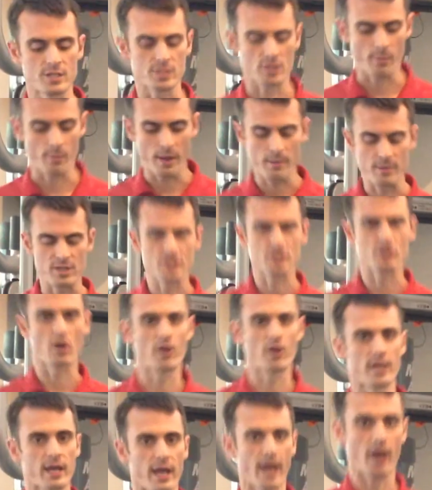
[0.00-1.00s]
So maybe
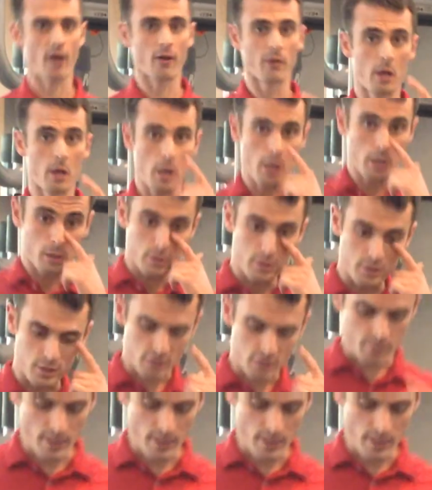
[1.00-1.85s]
starting out just